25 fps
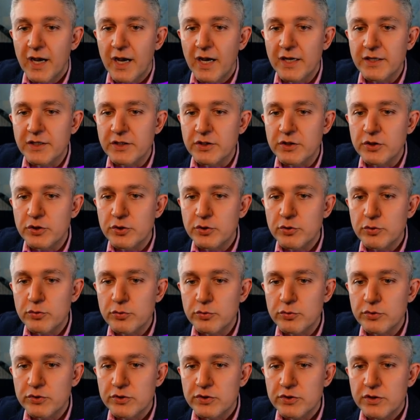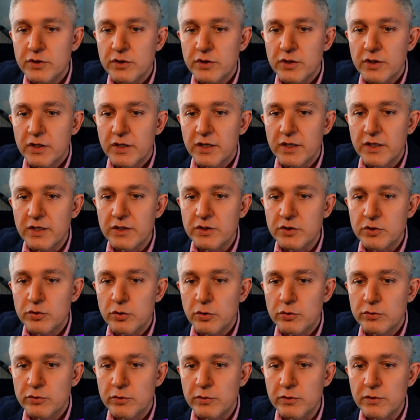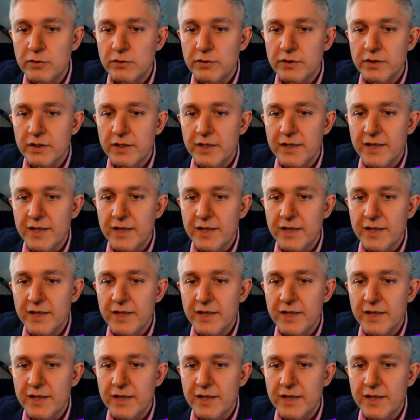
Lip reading: and it used in total